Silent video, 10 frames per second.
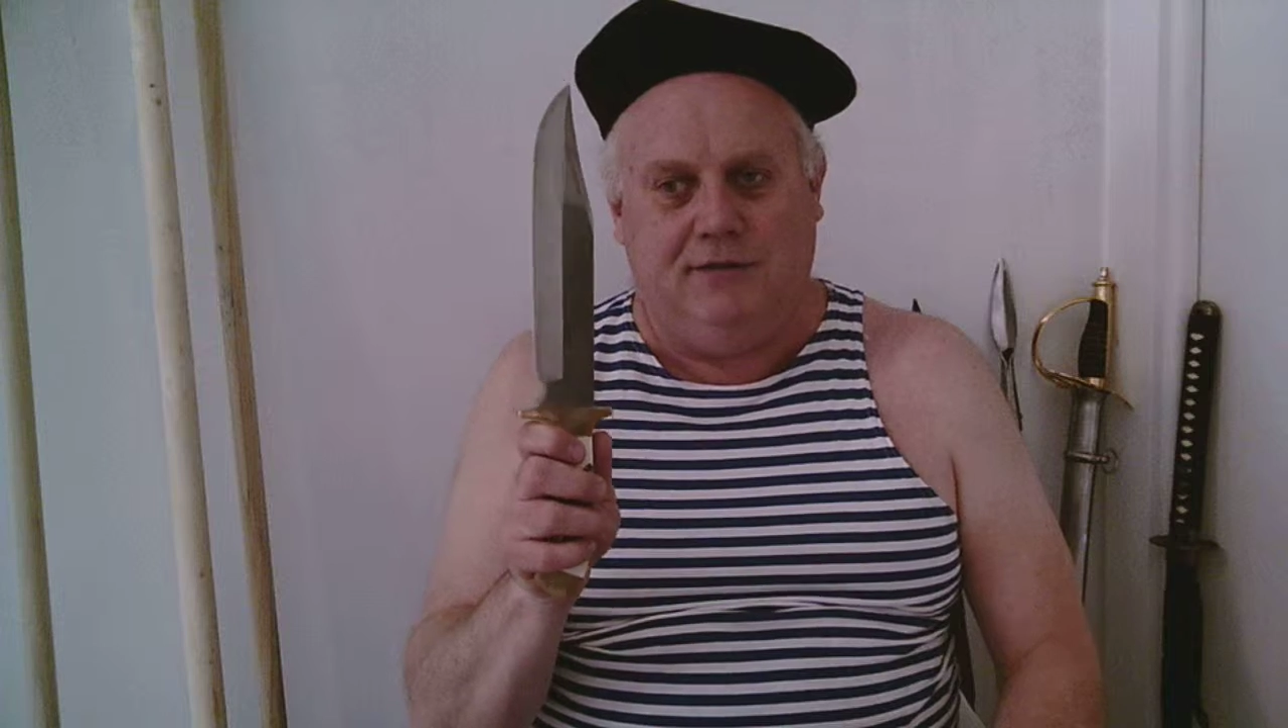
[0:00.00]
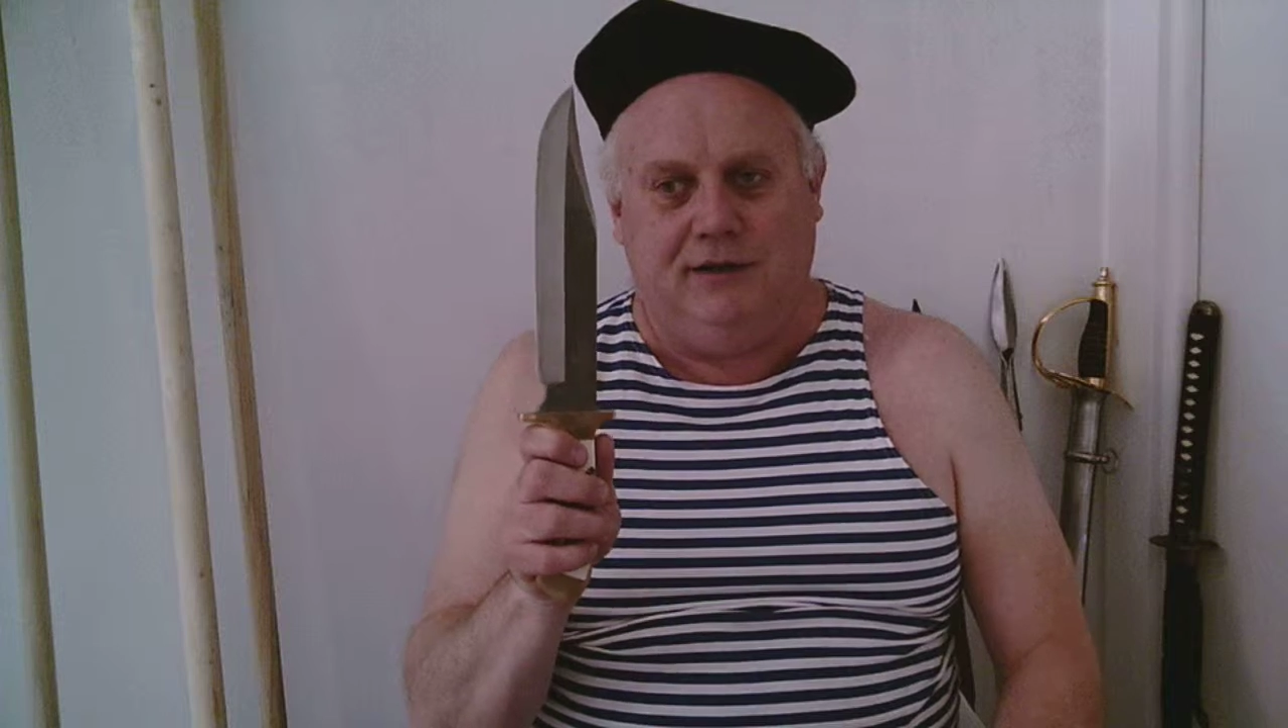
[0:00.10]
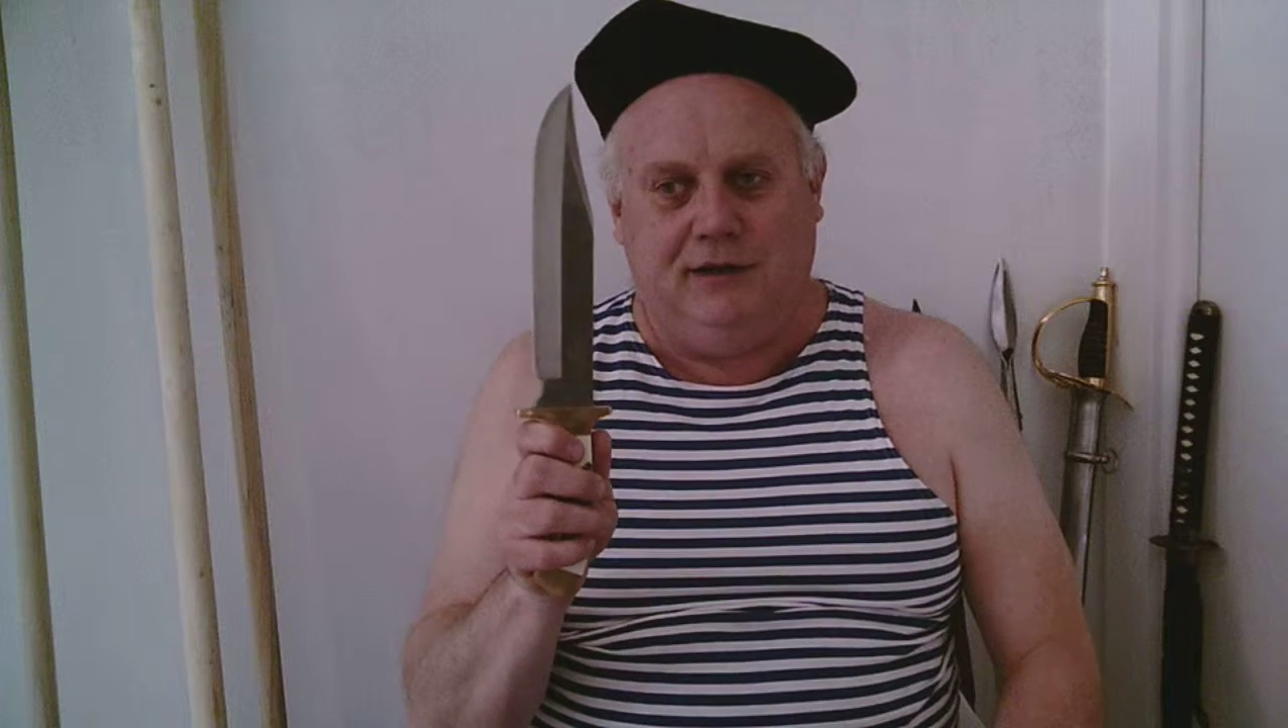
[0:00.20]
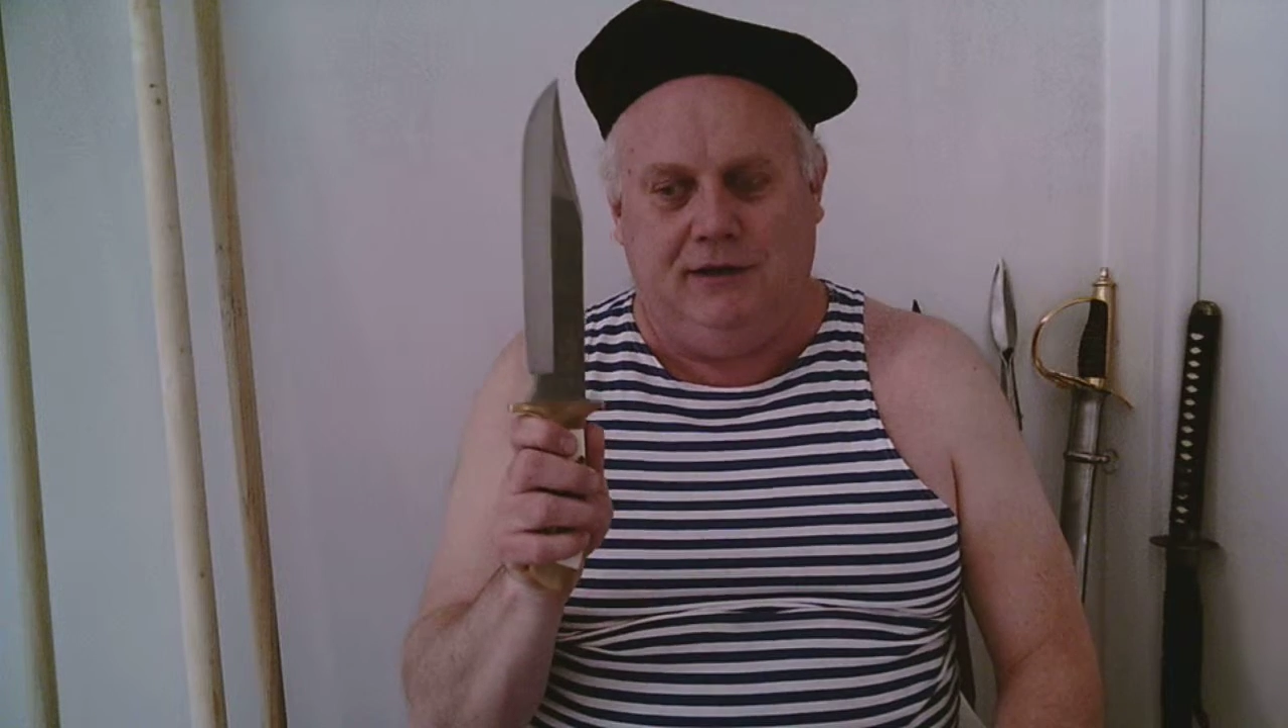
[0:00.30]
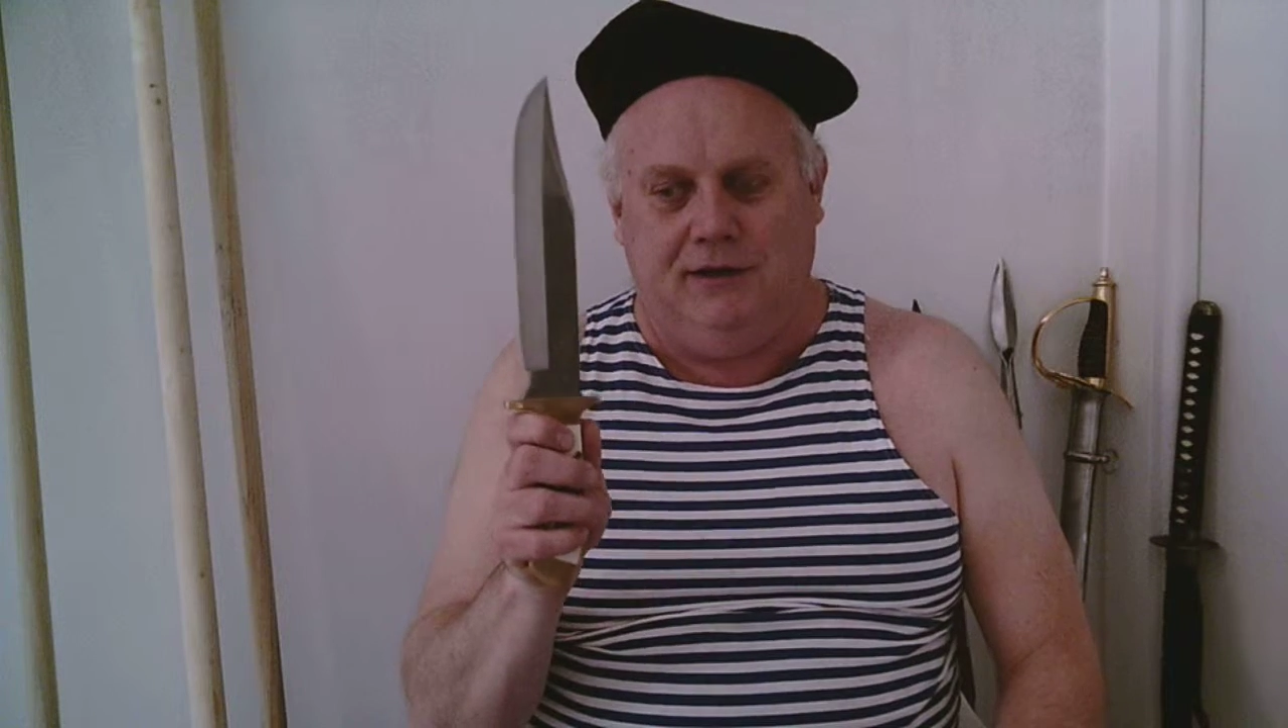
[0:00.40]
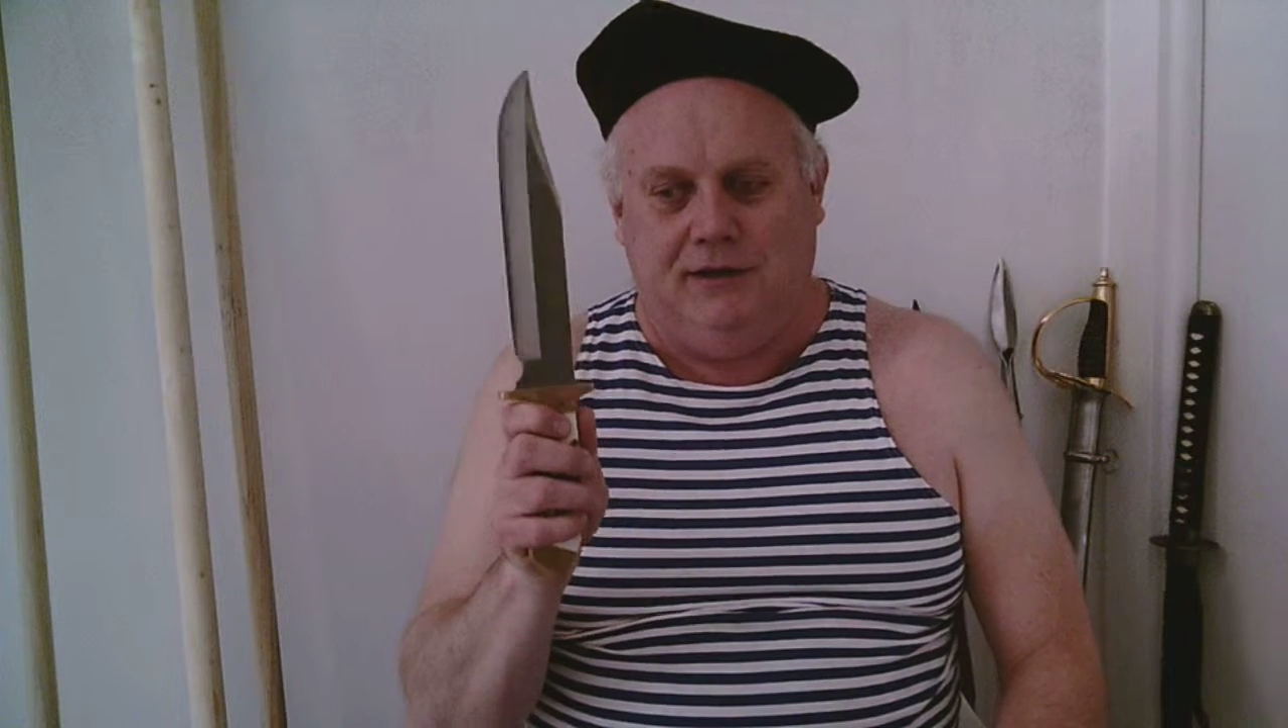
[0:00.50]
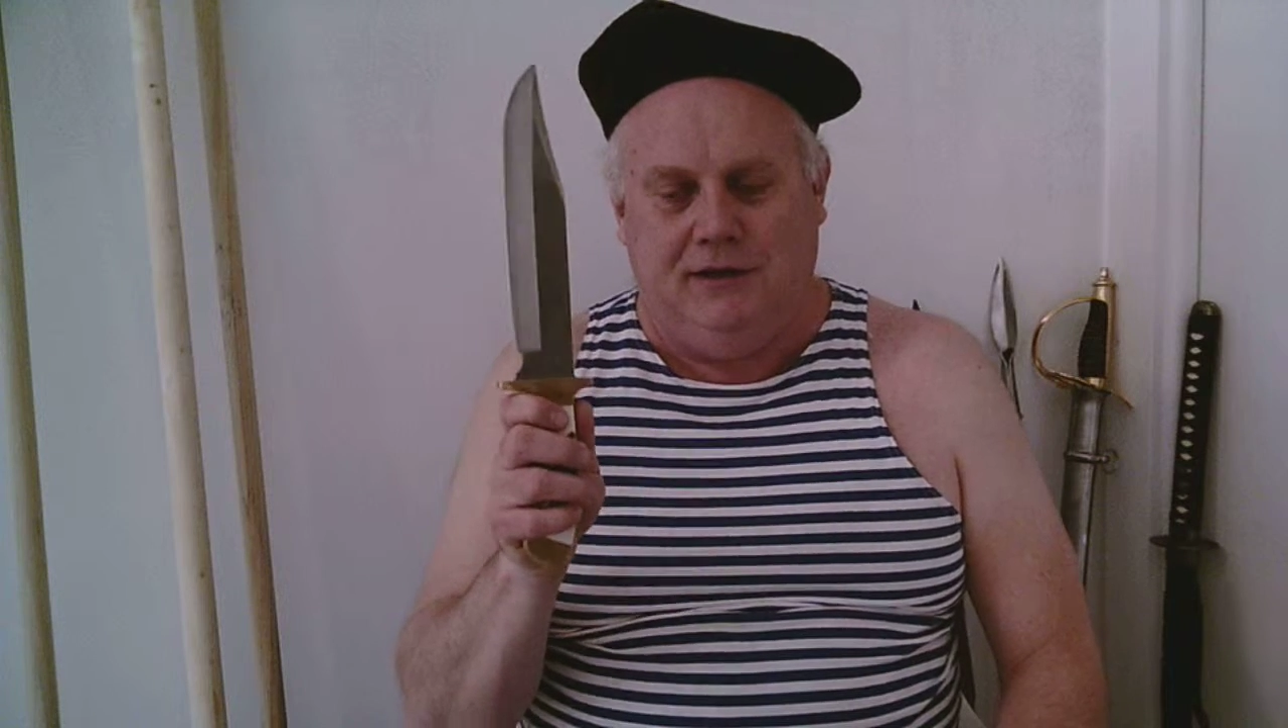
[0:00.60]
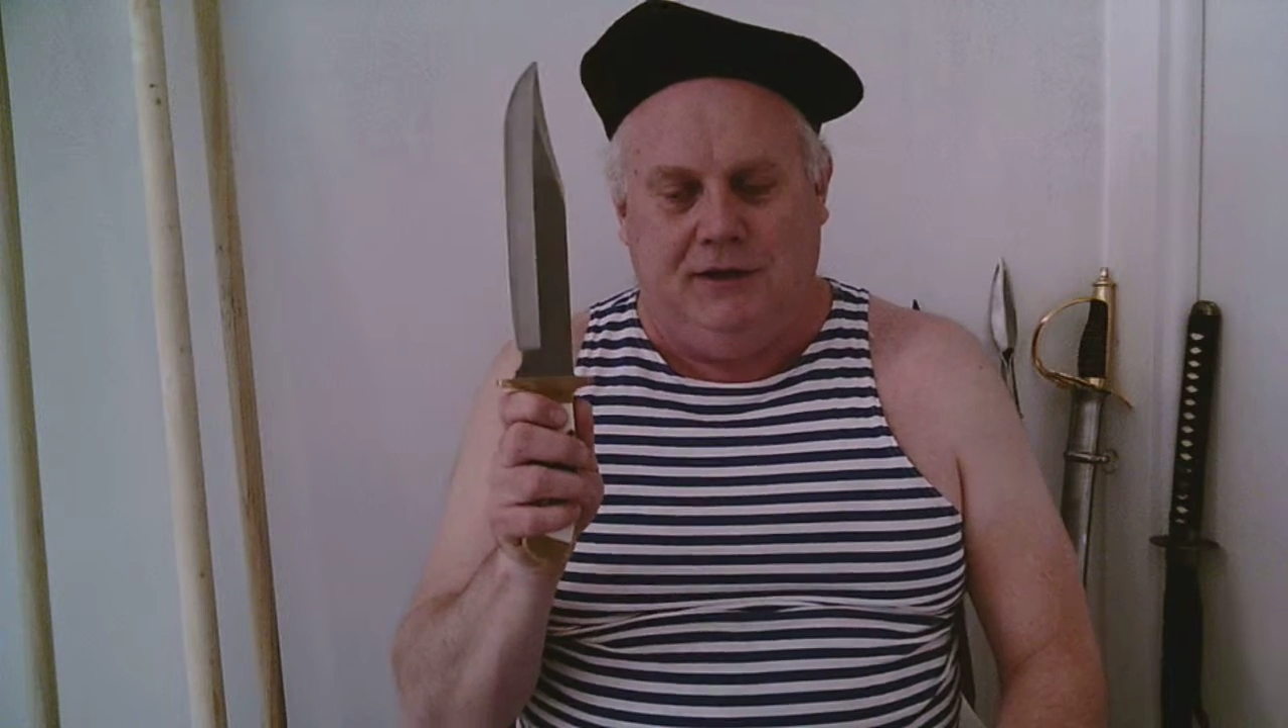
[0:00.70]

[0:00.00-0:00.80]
and heavy